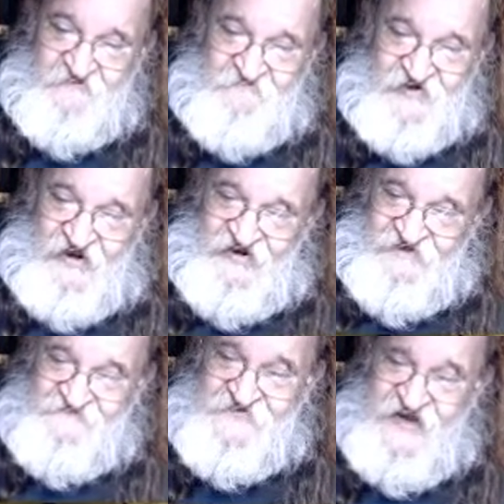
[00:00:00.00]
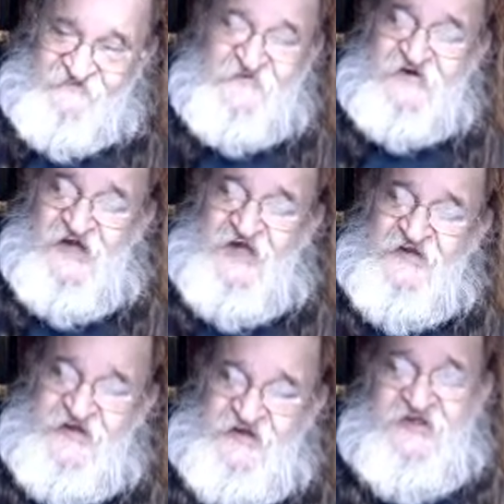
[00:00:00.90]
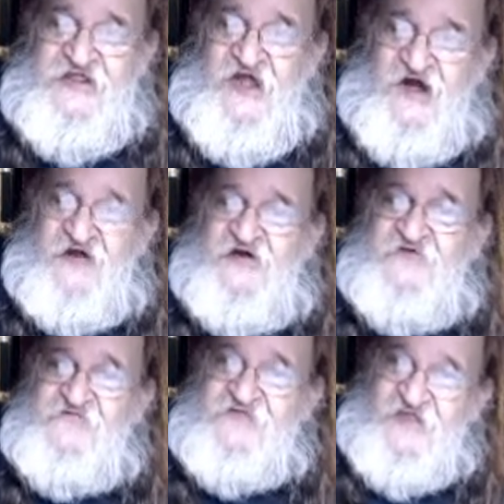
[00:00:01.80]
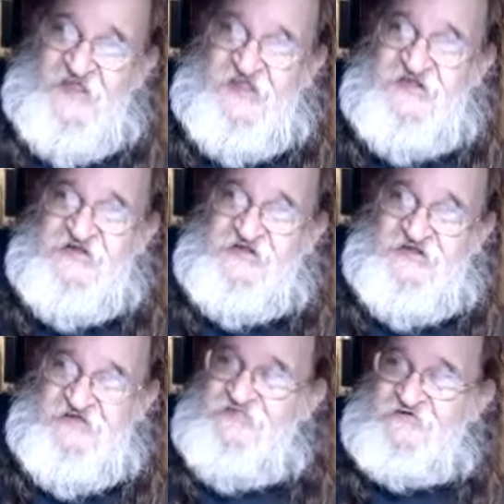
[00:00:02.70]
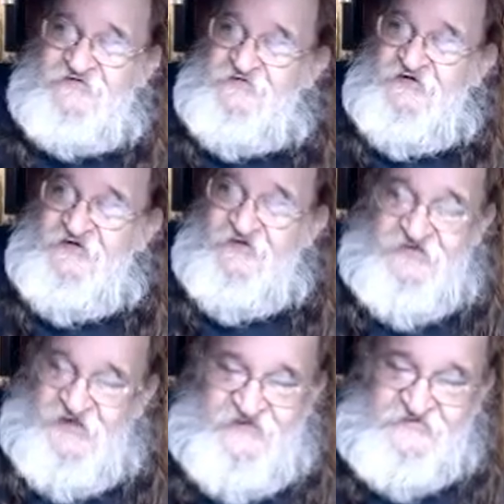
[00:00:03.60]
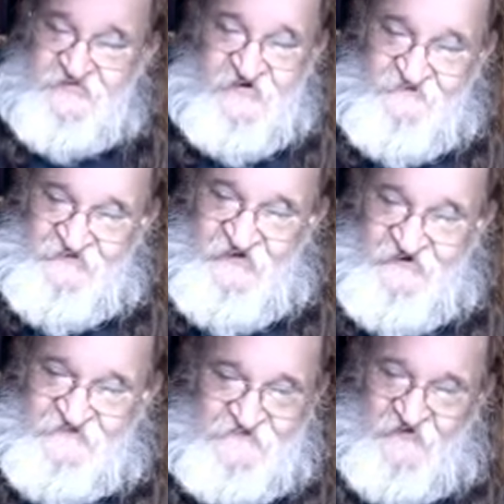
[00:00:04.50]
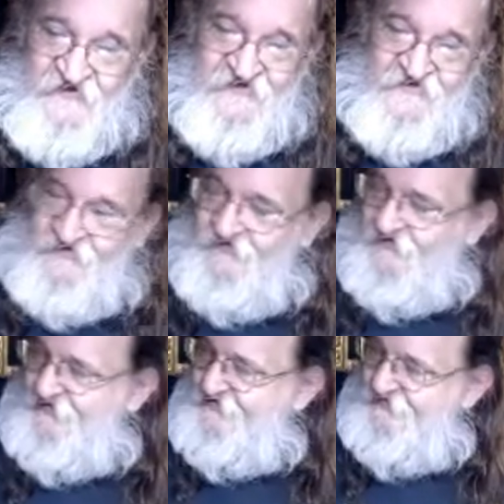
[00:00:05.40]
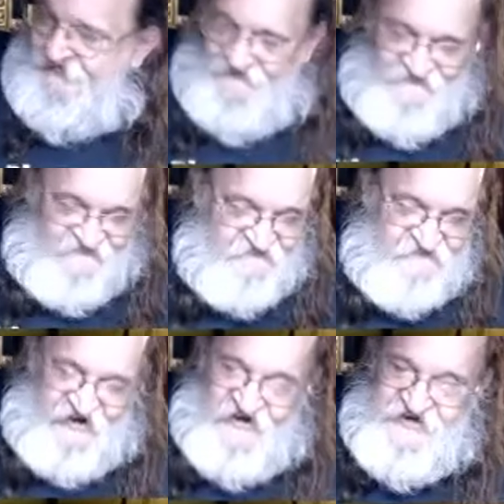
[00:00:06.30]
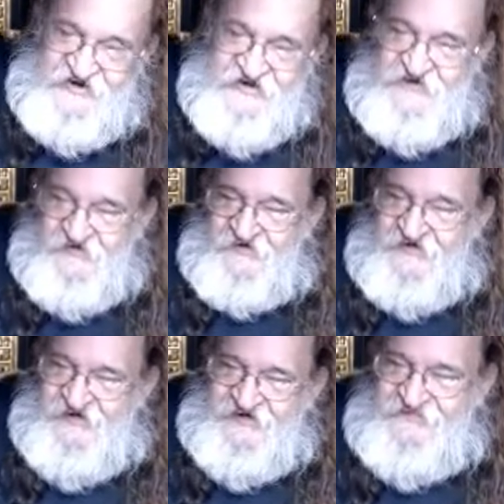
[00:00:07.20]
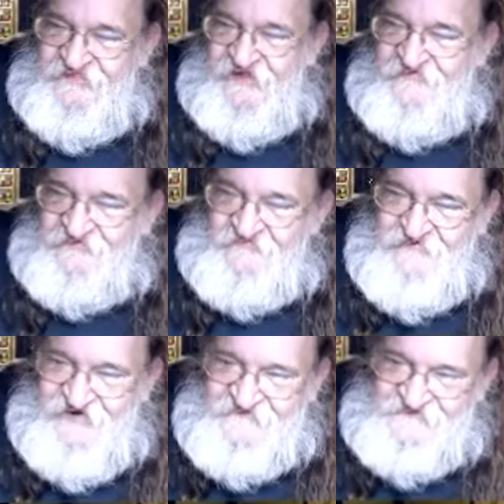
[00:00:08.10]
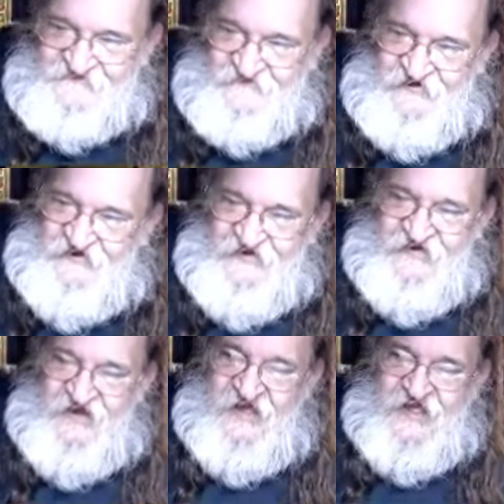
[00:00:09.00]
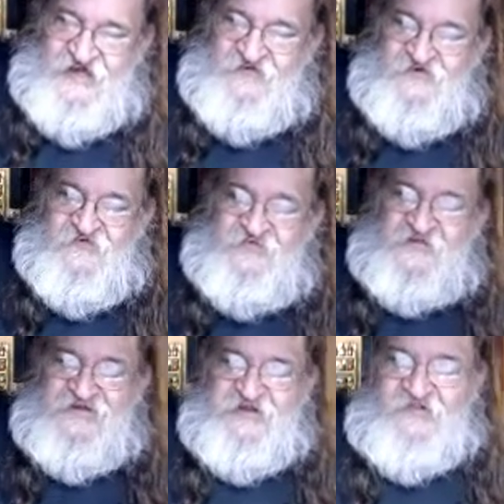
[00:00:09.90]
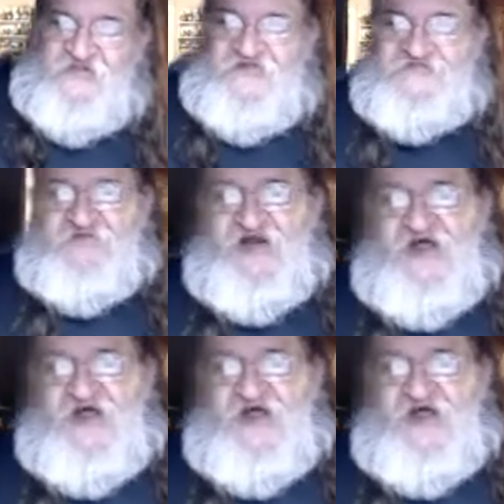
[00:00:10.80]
But I have never gotten any autos to eat either of those, or zucchini or anything for me. So I don't know what the deal is, but